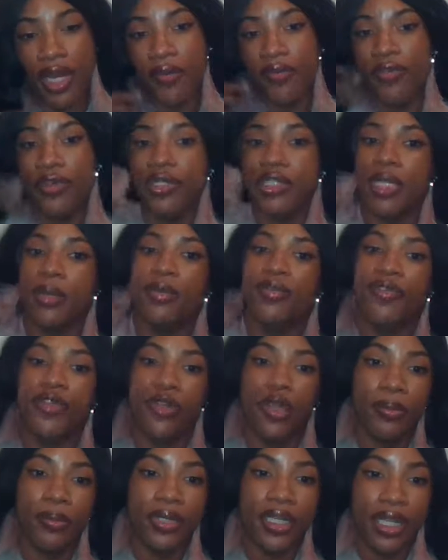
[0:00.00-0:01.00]
And for some
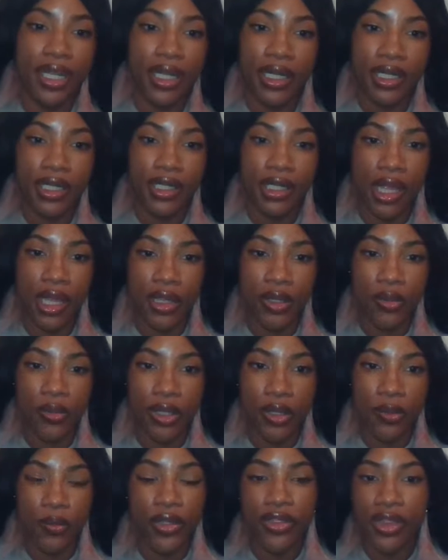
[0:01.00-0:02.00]
of you, I'm getting like
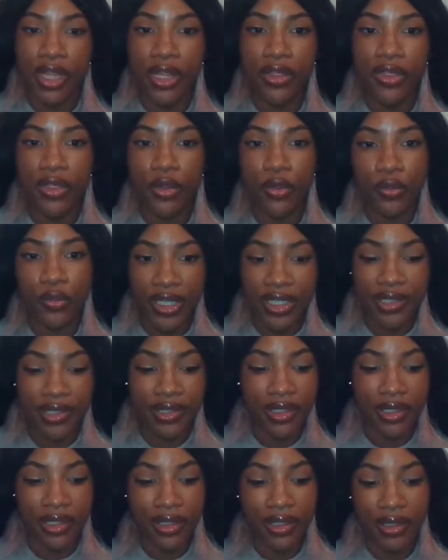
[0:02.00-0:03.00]
within the
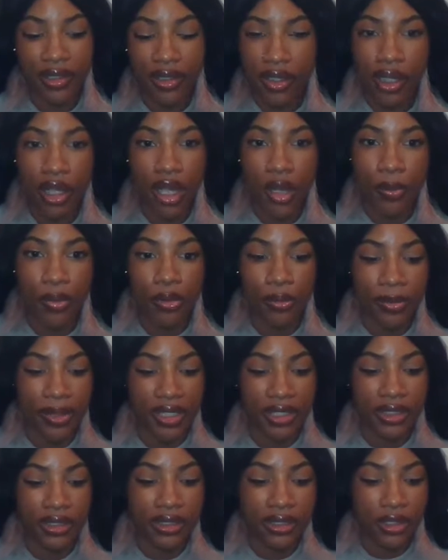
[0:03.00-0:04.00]
recent couple
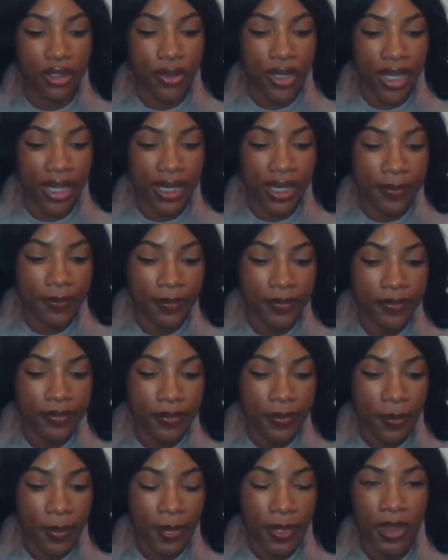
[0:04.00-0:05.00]
months, okay?
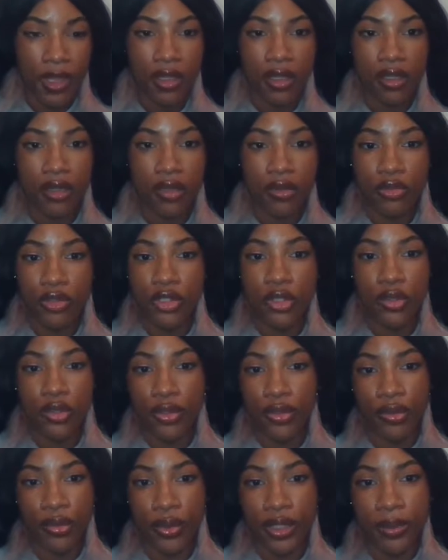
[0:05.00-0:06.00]
2 to
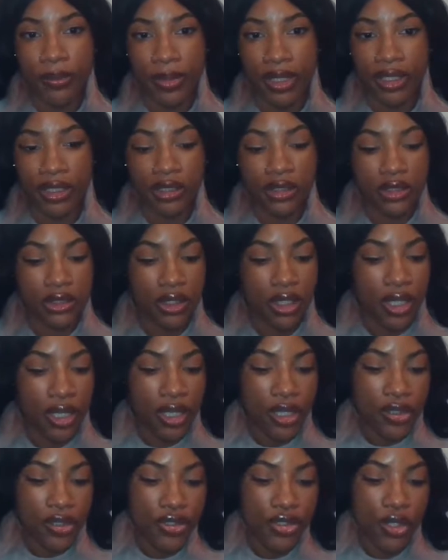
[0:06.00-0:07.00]
3 months.
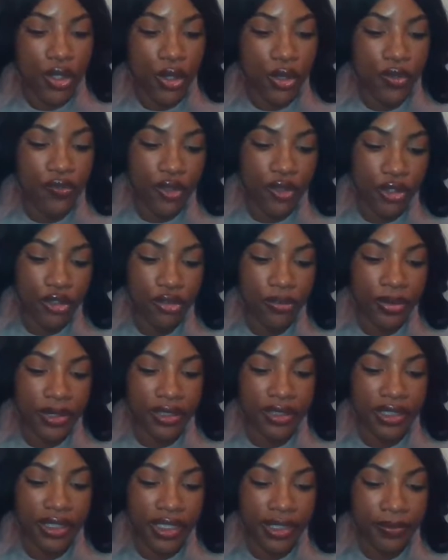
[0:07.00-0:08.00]
So,
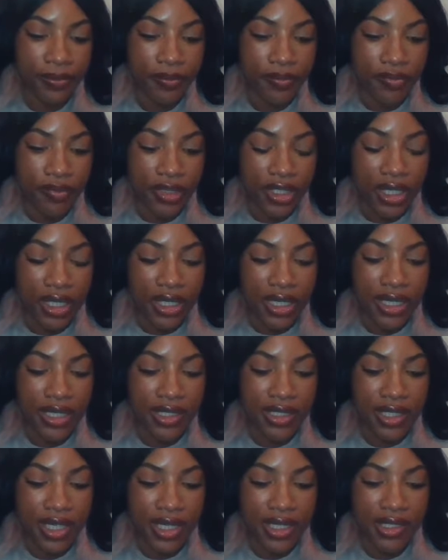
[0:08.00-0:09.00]
vulnerability, it
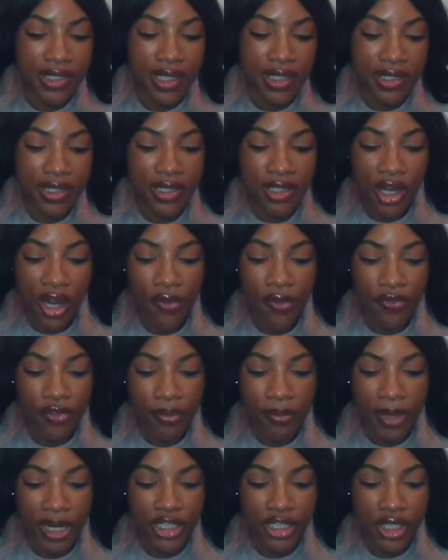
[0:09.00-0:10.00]
says this is
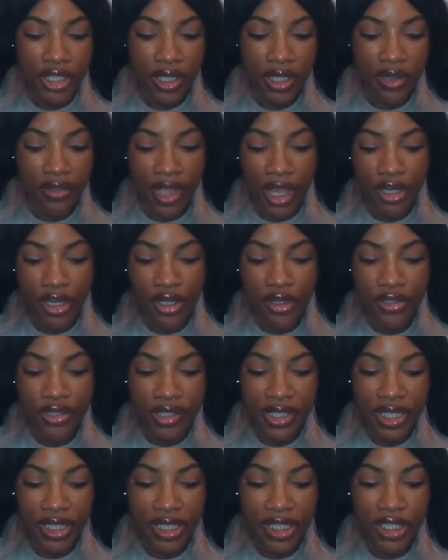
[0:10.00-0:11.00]
confirmation that you're
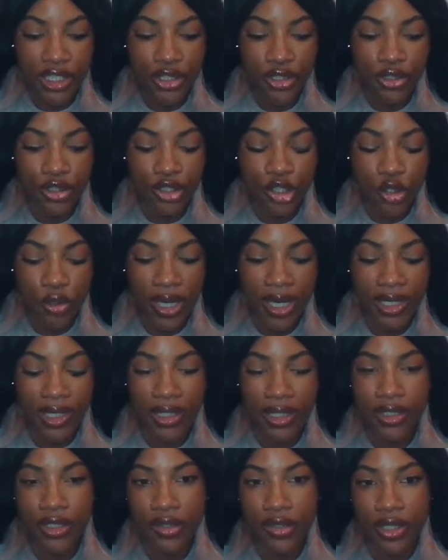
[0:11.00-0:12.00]
seeking to tread
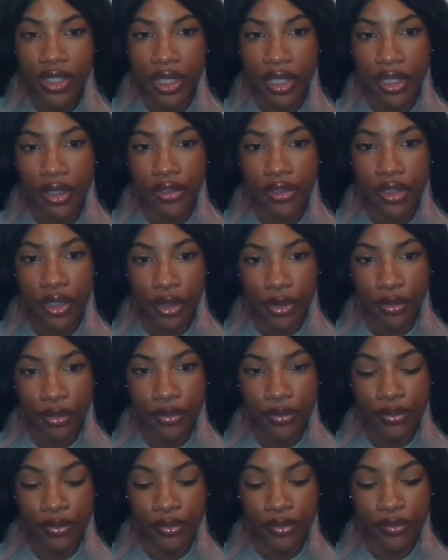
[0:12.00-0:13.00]
into the
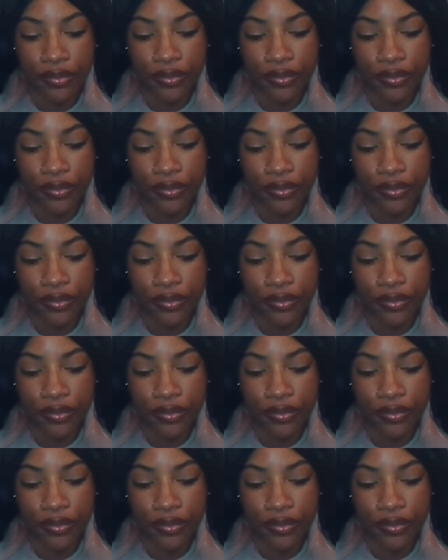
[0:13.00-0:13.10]
unknown,